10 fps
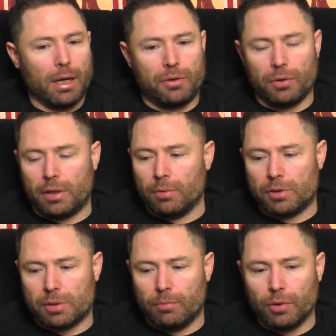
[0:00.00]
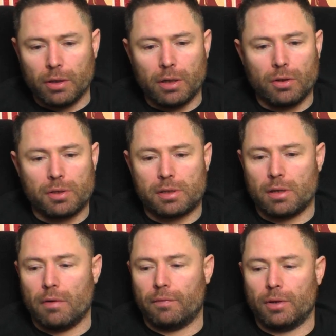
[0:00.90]
I thought there was some really good
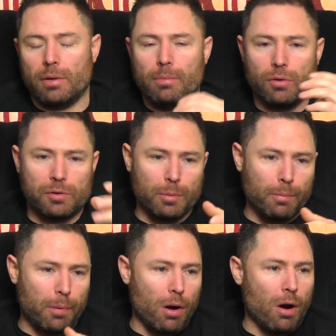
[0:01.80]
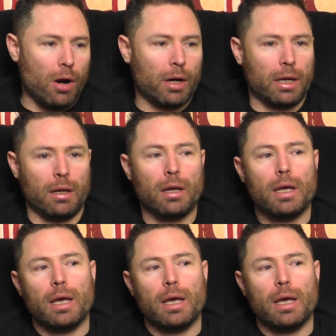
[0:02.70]
stuff with the amusement park and